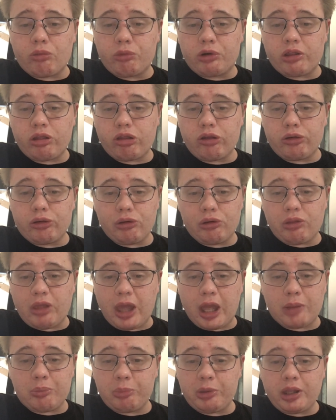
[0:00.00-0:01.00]
wants to do
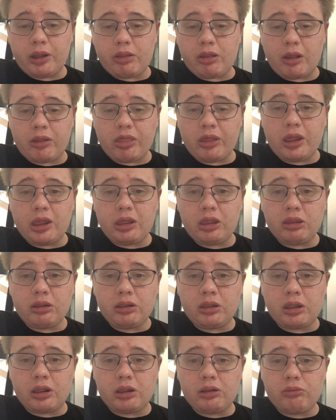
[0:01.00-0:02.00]
that because I think
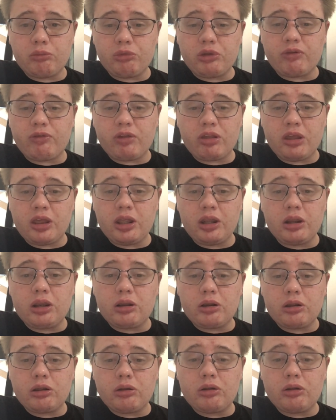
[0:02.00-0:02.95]
uh, we've seen,